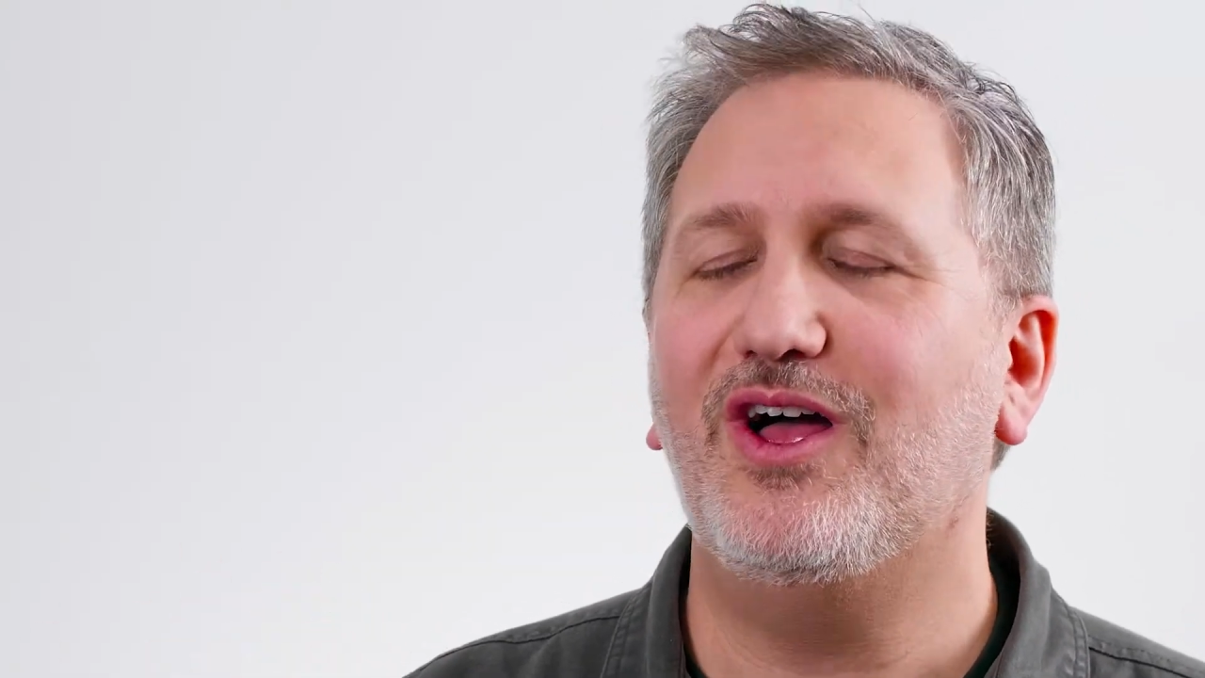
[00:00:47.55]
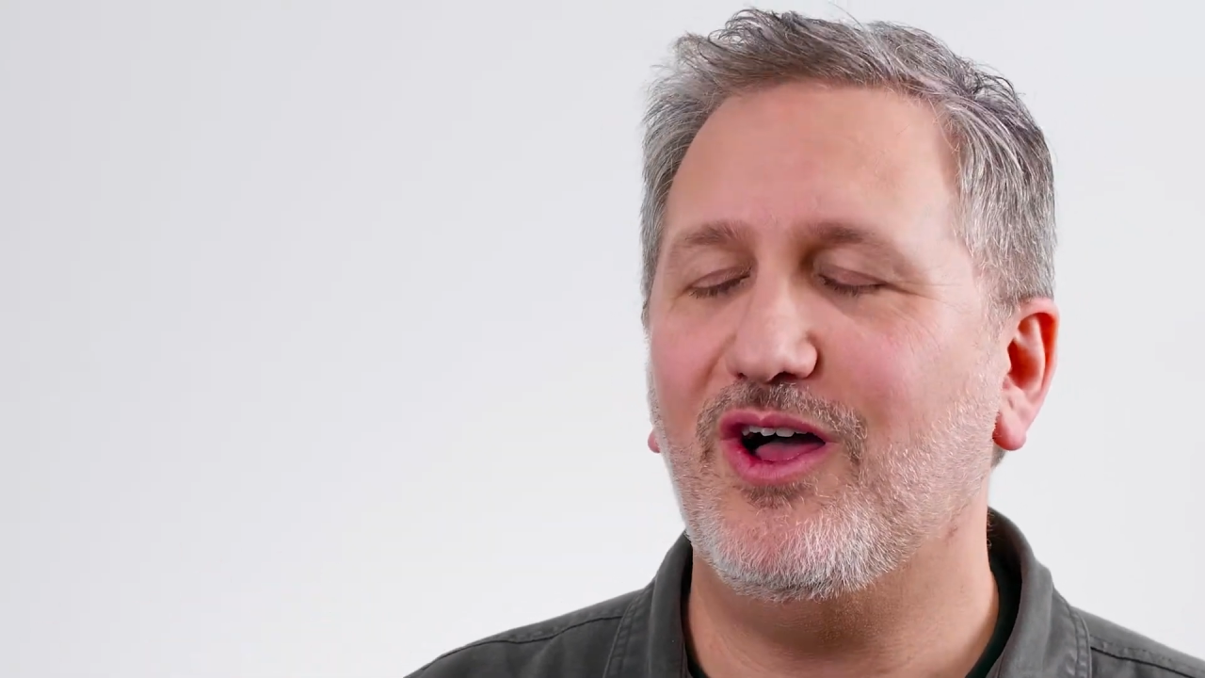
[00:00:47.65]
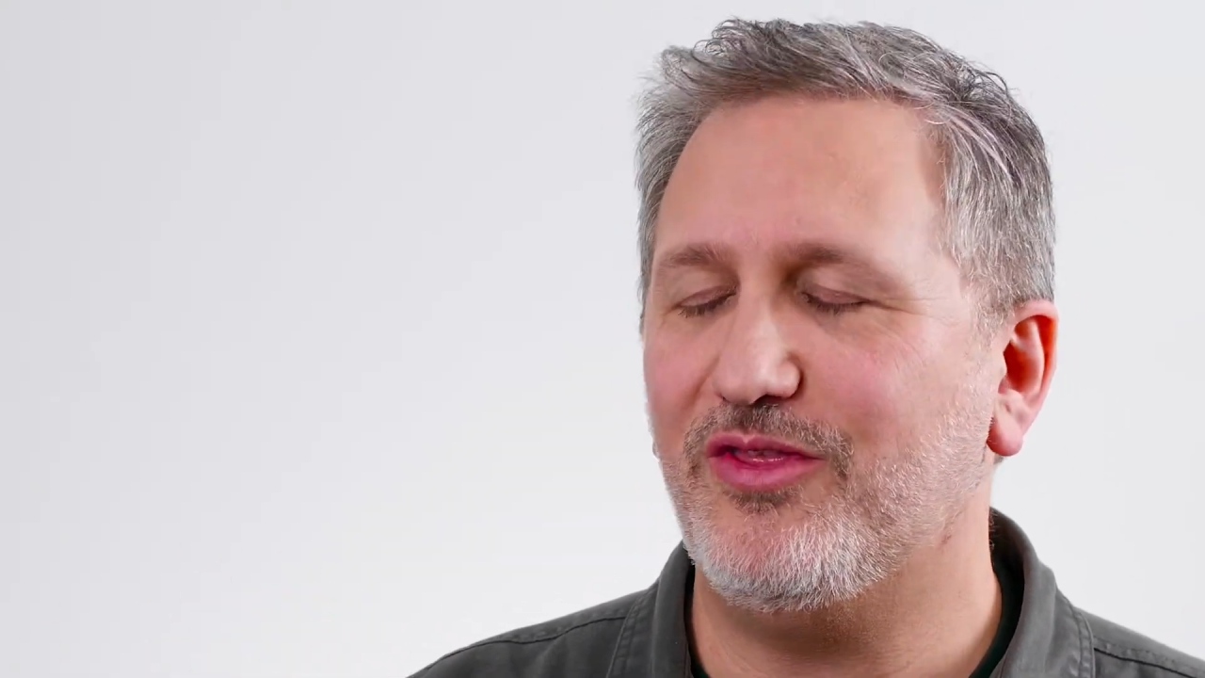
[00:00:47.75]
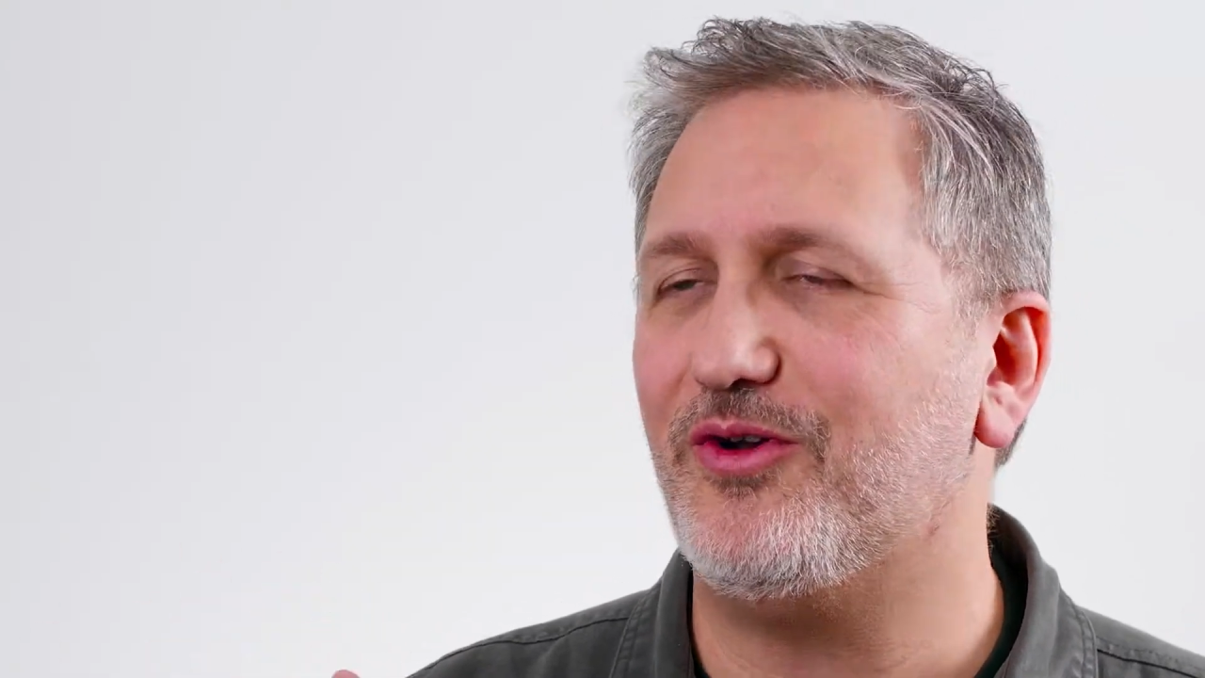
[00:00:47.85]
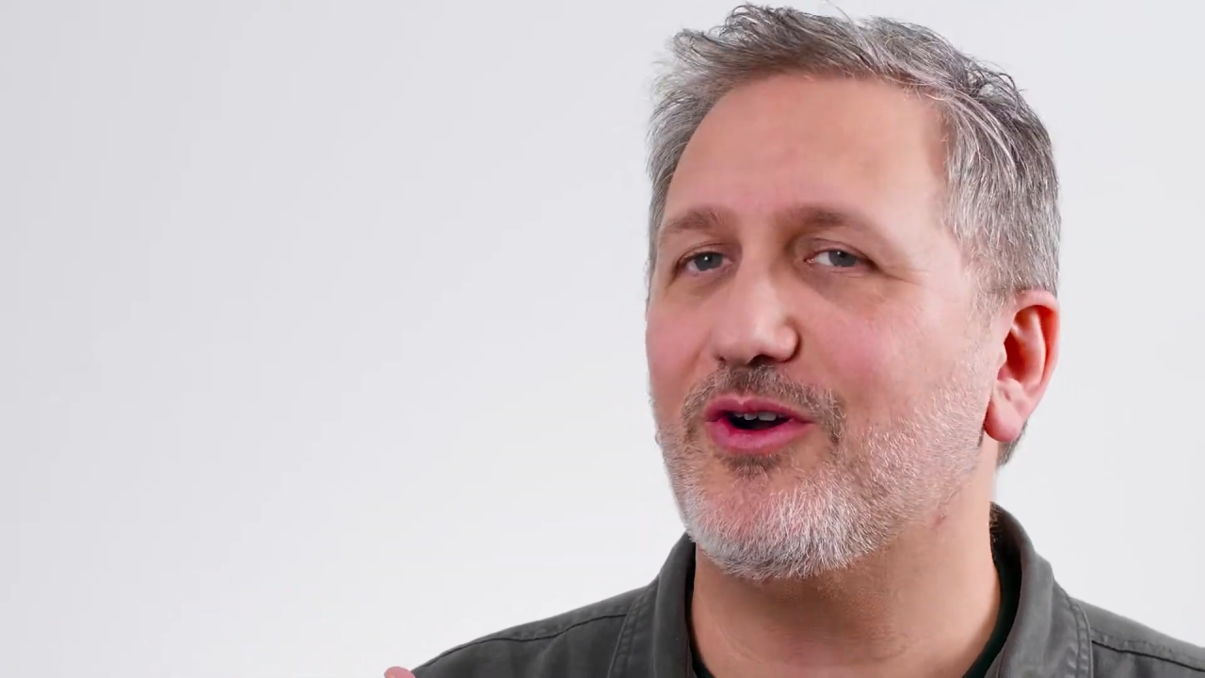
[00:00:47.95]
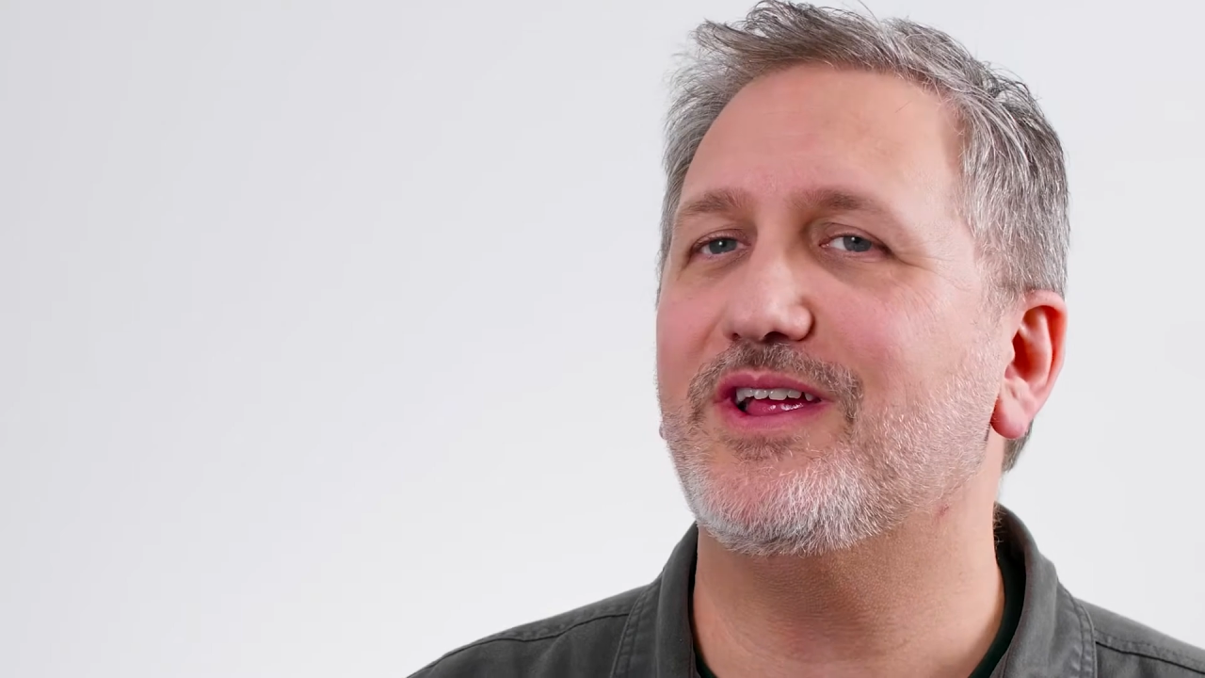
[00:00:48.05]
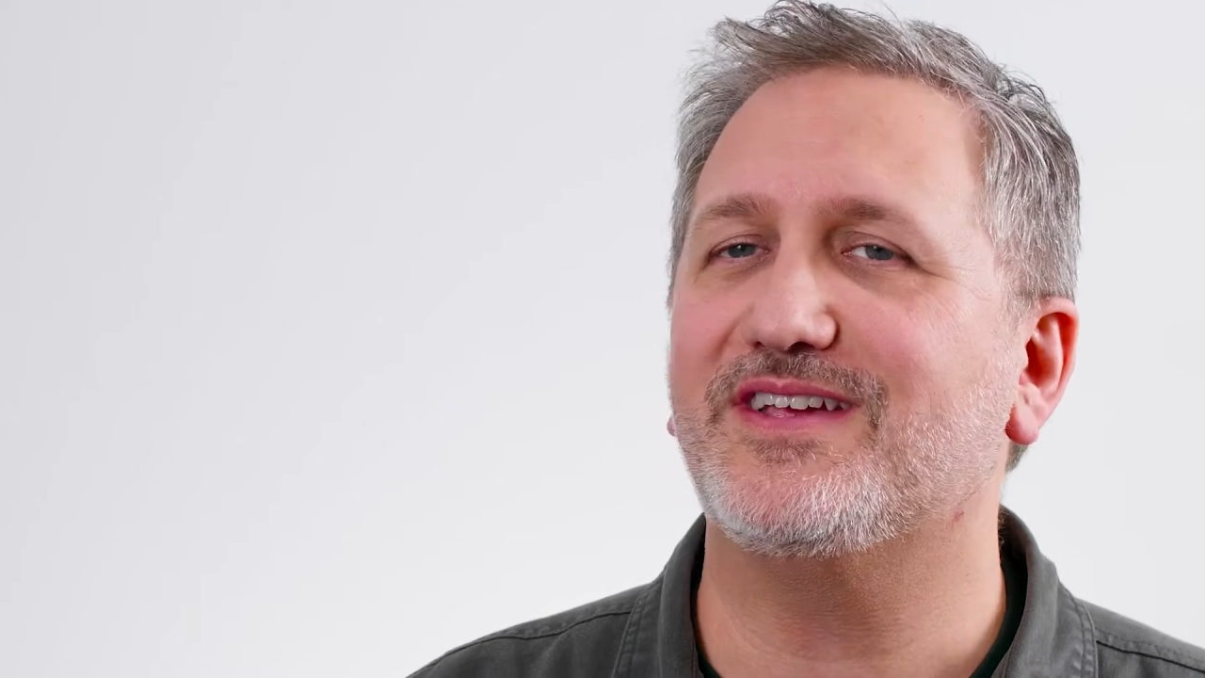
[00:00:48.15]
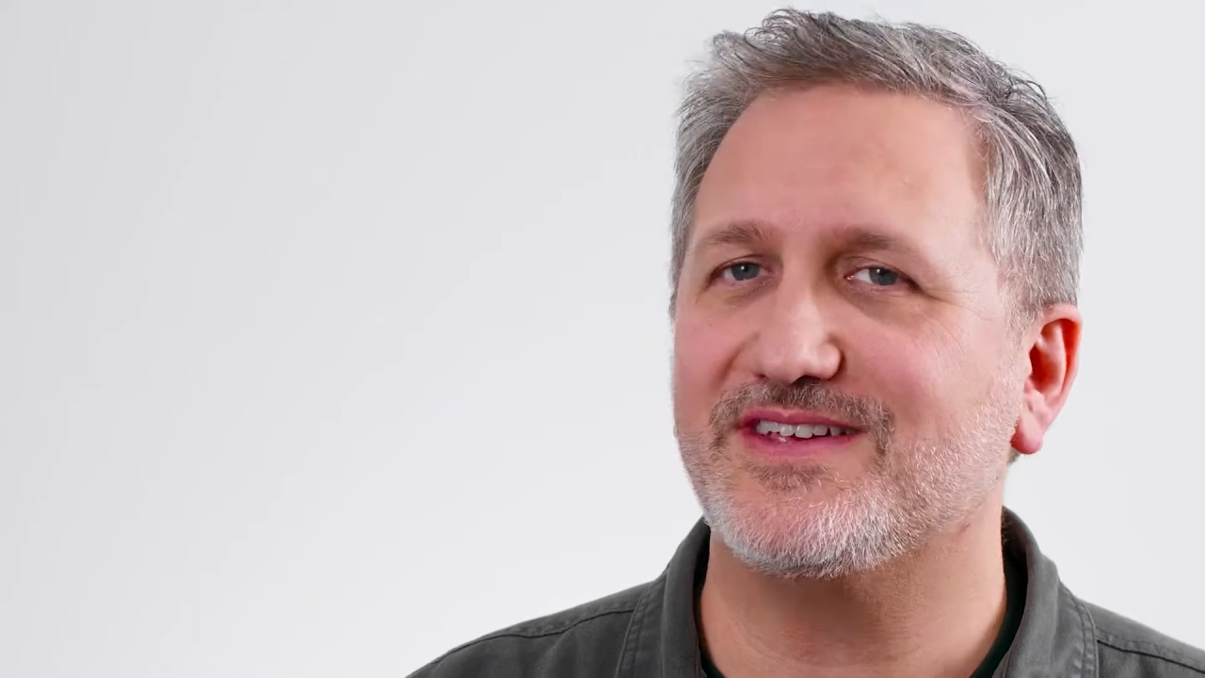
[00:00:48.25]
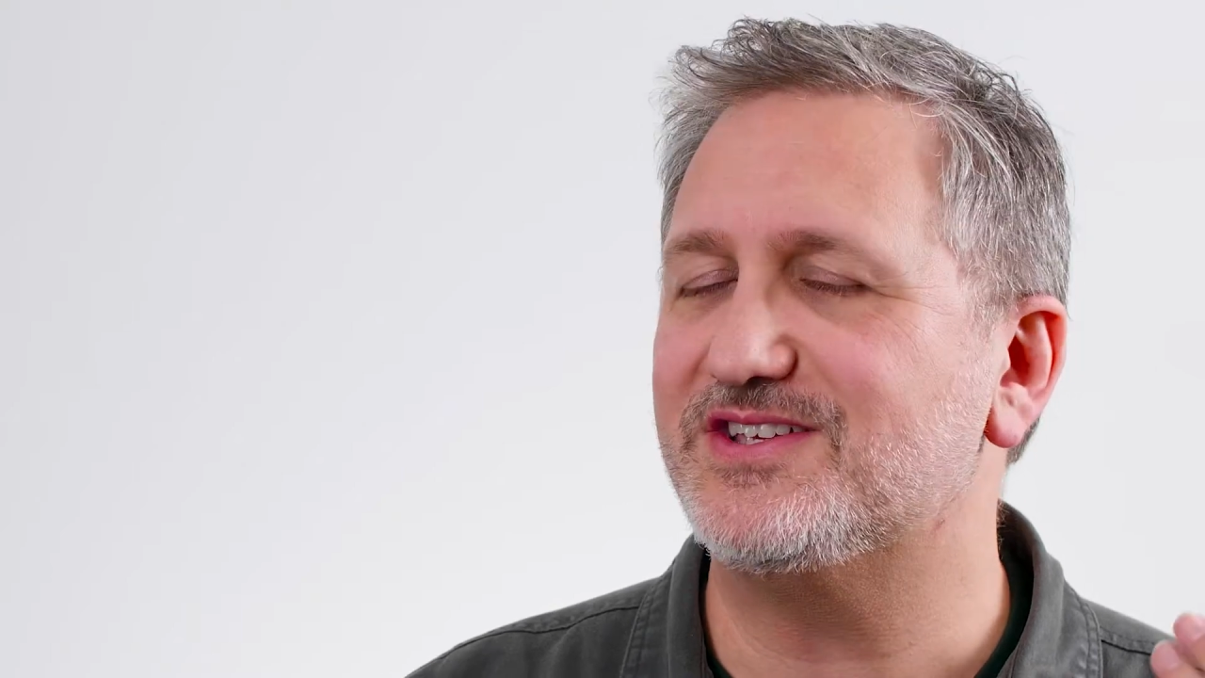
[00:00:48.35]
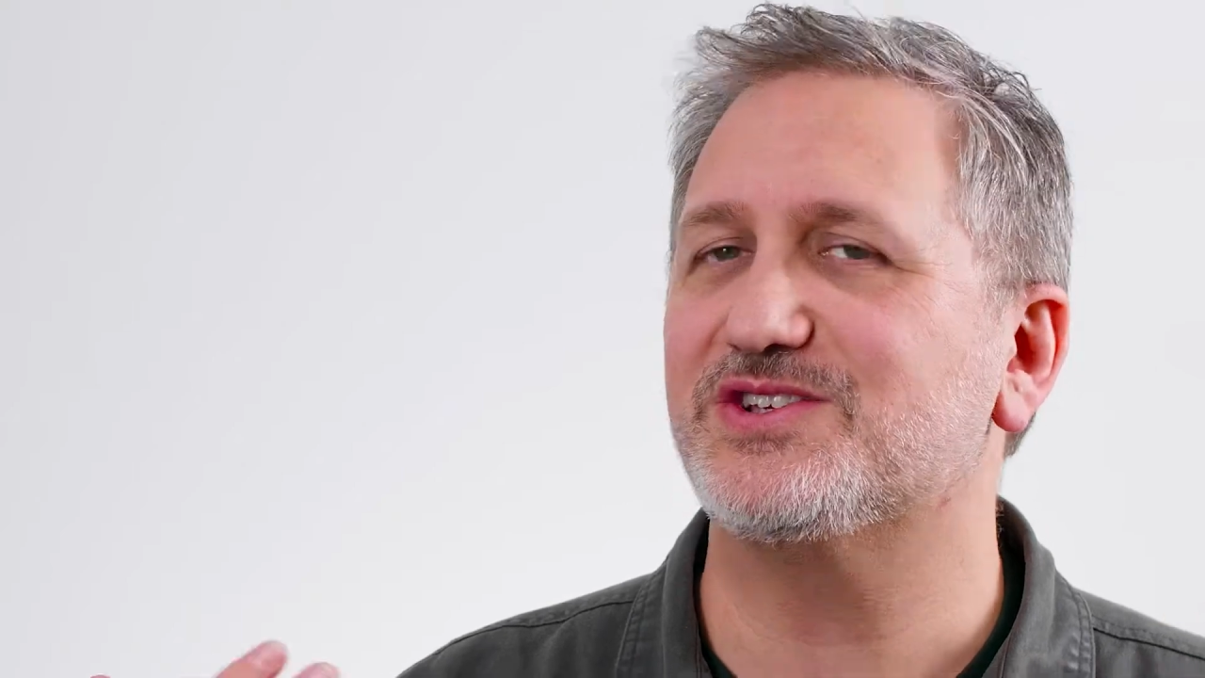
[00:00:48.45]
authority
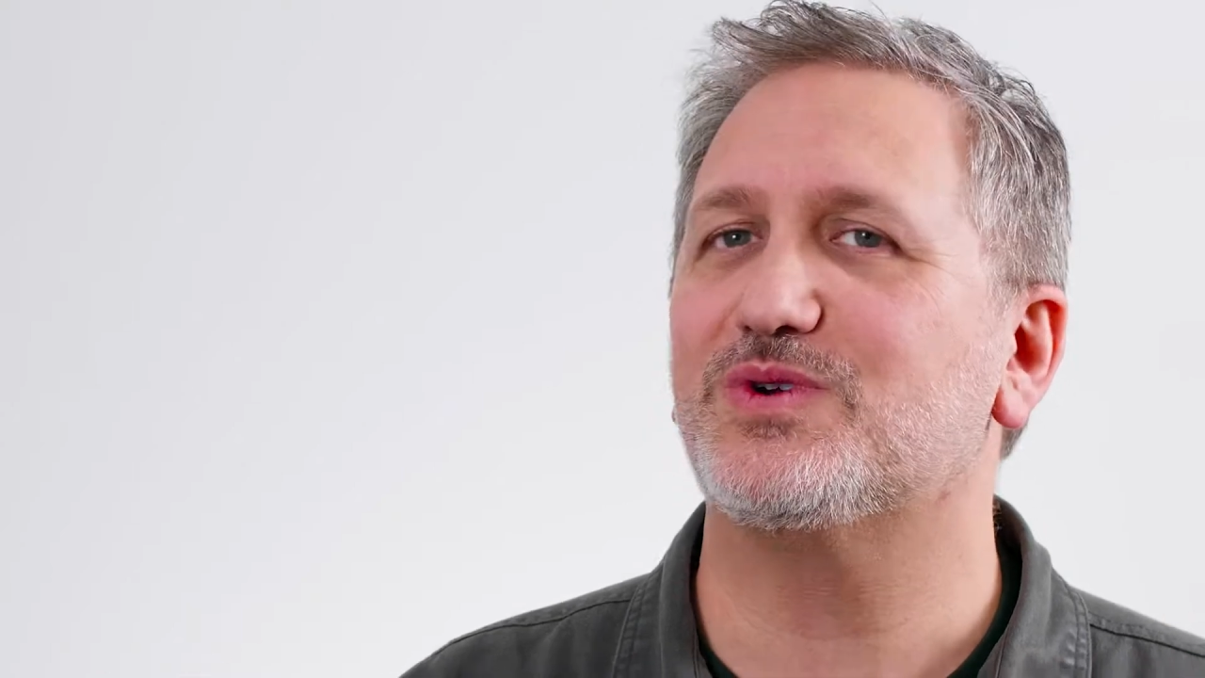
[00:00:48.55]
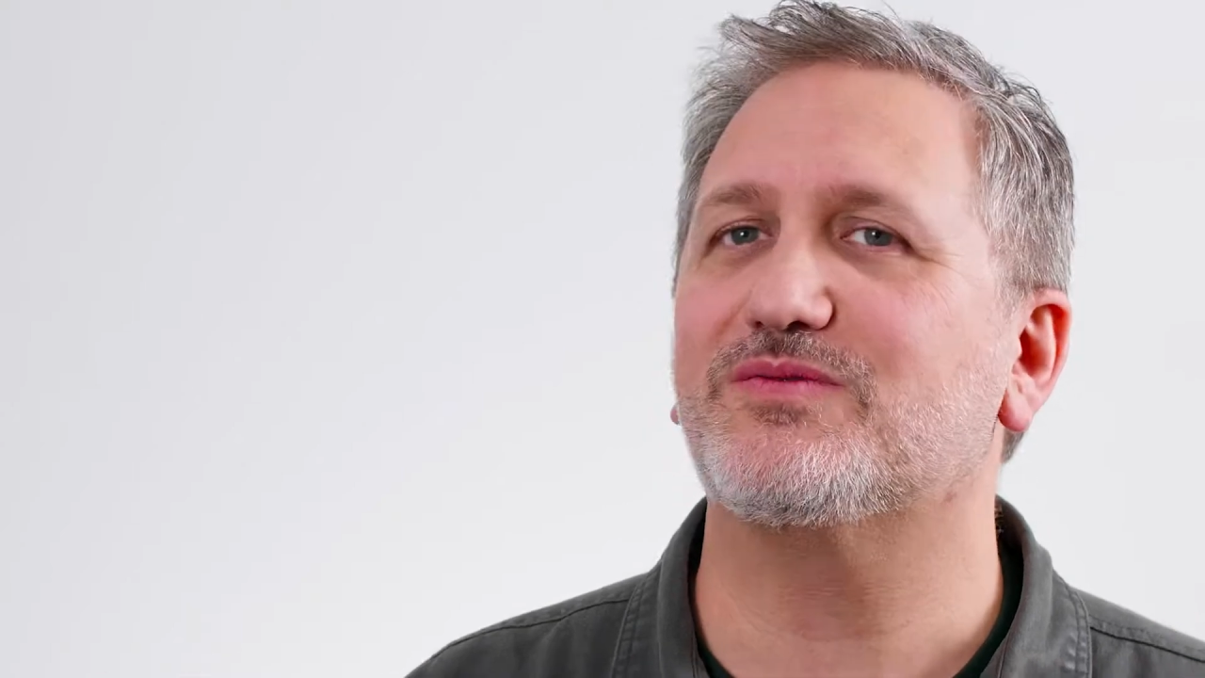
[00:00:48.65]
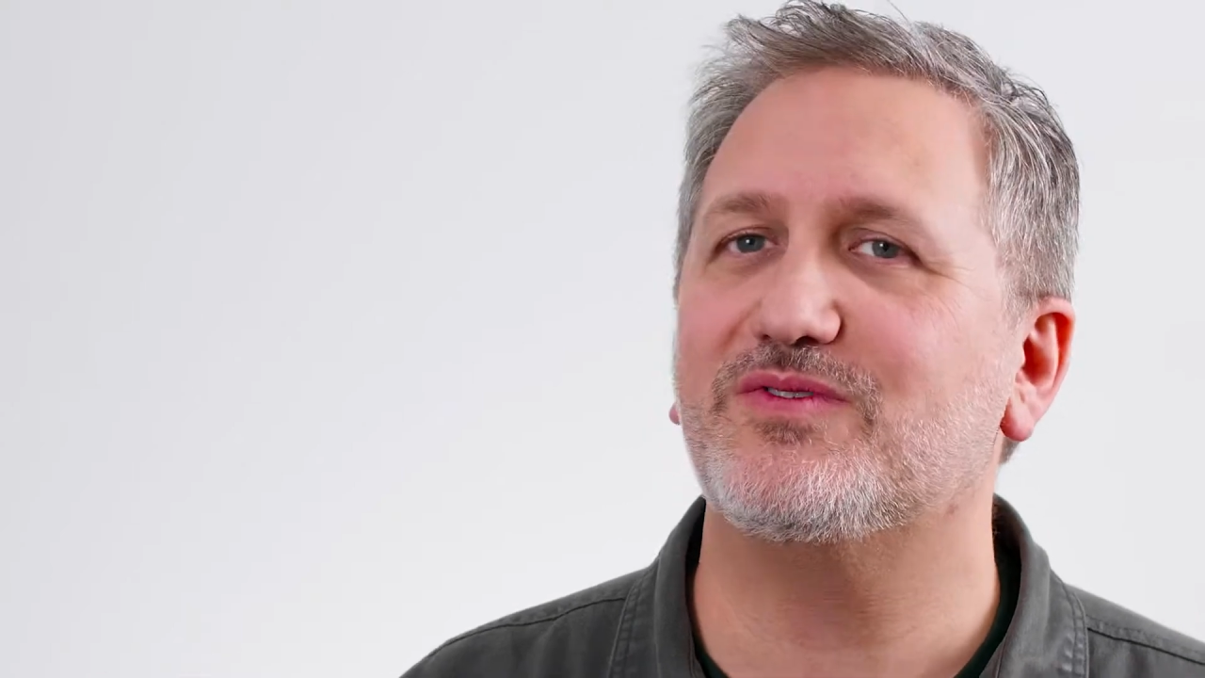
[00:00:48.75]
because I used to work